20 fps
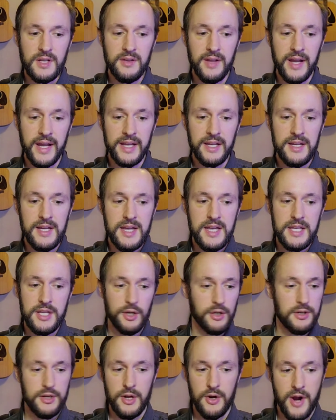Like,
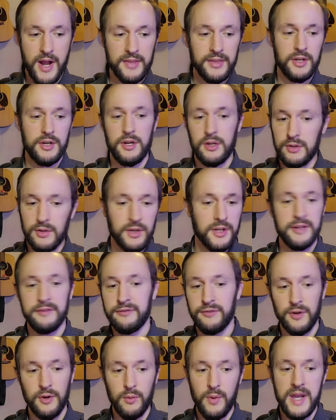you're out there, you're
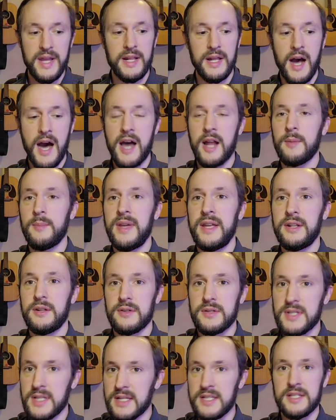looking for a way to automate
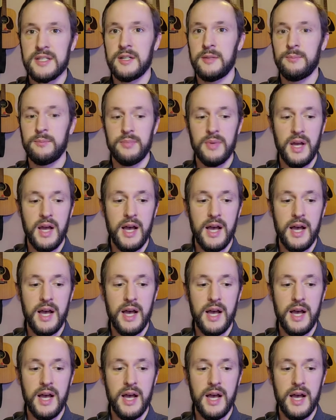your system,